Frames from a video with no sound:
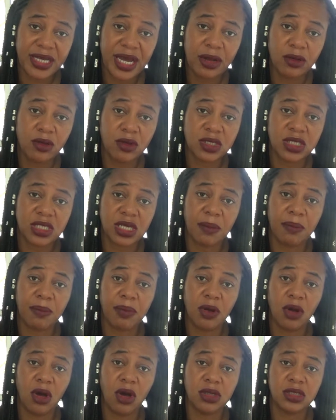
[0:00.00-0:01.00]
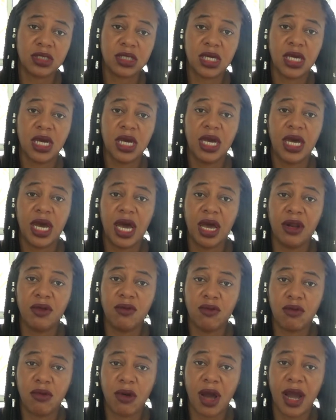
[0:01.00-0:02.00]
out your subplot
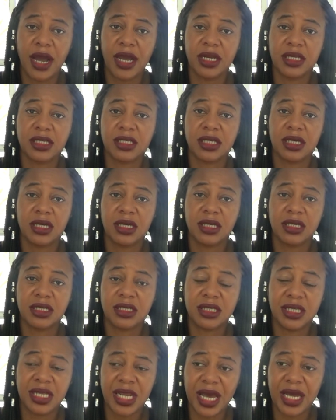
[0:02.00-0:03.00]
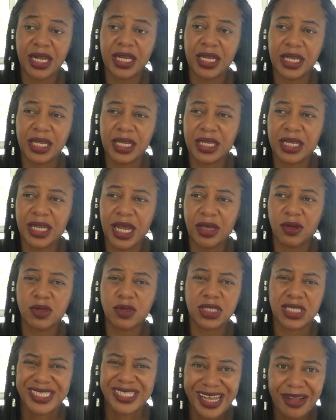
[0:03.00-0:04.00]
and let
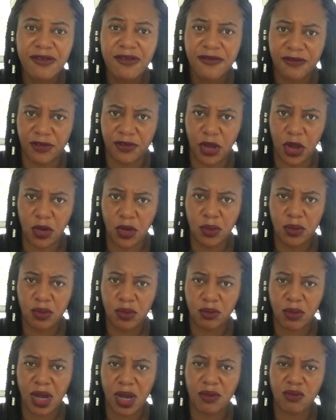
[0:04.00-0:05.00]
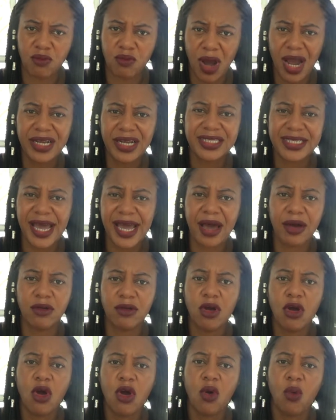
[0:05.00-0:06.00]
yourself know, right? Write down
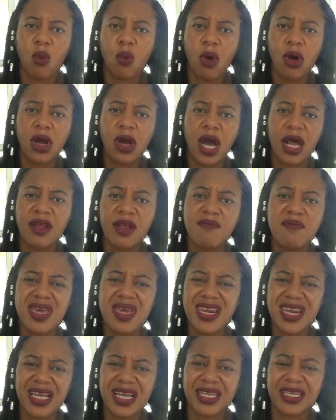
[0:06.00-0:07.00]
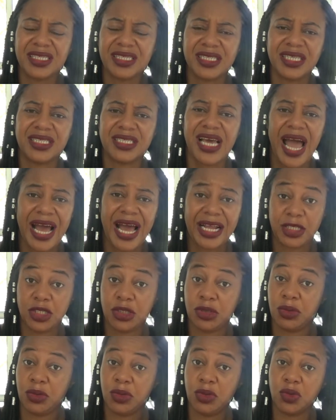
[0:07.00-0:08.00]
what kind of meaning does this add
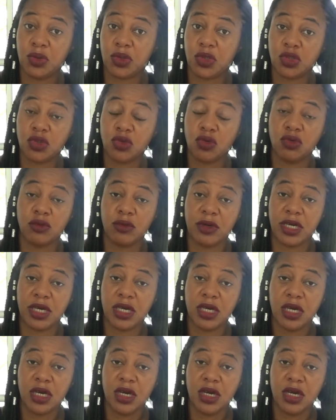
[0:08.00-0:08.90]
to your story.